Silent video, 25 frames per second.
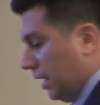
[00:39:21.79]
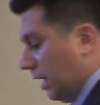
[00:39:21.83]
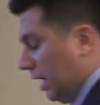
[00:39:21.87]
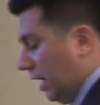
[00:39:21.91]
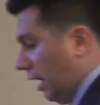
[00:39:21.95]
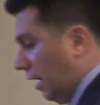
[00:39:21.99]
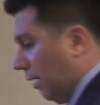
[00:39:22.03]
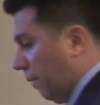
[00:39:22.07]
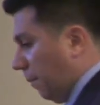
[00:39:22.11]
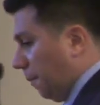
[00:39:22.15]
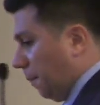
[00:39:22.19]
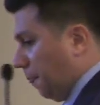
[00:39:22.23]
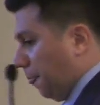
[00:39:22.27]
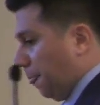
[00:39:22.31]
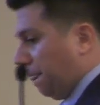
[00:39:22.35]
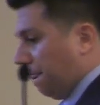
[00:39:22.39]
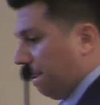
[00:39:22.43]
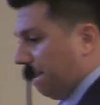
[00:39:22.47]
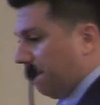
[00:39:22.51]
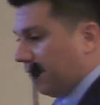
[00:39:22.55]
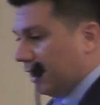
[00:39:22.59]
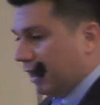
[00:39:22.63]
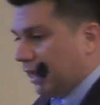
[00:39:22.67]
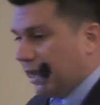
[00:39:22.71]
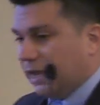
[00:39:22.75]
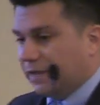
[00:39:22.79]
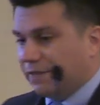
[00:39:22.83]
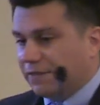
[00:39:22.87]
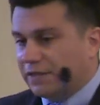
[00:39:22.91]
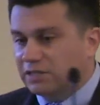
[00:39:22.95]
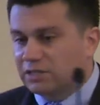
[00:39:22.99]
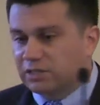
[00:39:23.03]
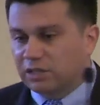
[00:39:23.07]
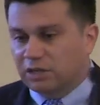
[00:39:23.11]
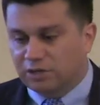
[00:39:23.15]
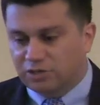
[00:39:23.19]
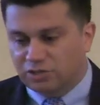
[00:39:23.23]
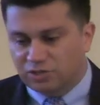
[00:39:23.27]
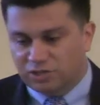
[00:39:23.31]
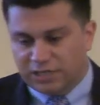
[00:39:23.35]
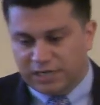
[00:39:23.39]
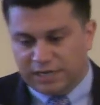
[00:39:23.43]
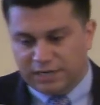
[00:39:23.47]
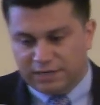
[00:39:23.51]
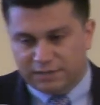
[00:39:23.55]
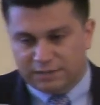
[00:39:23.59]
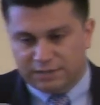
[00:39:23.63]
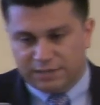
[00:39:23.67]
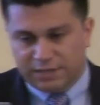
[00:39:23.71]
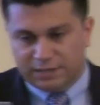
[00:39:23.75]
um, in these larger
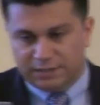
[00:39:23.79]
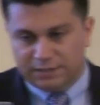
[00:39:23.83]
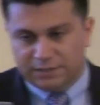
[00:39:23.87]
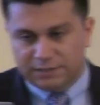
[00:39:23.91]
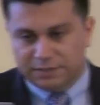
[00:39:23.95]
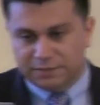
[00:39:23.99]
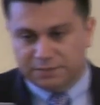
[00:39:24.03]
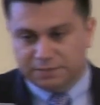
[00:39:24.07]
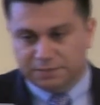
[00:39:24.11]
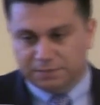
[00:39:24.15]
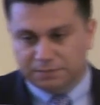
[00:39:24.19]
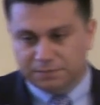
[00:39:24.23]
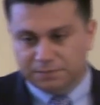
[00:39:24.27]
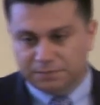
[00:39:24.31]
data sets.